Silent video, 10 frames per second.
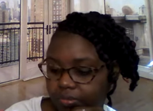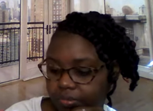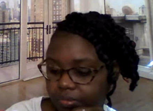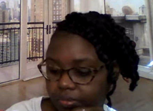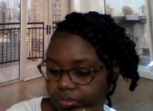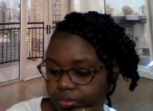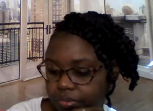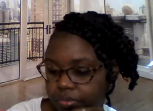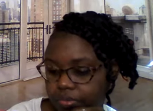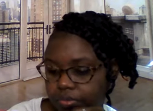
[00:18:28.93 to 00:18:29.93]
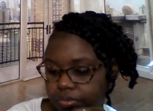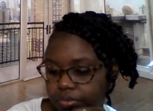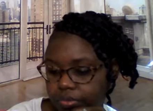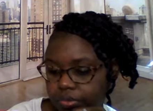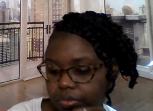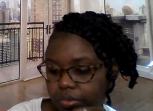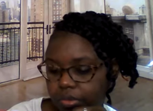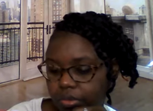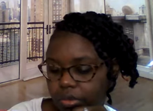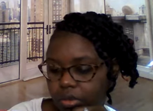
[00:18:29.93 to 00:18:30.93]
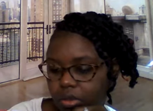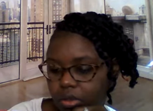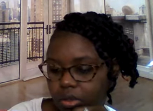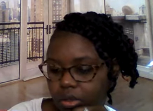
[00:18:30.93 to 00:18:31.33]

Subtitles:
Nothing is said.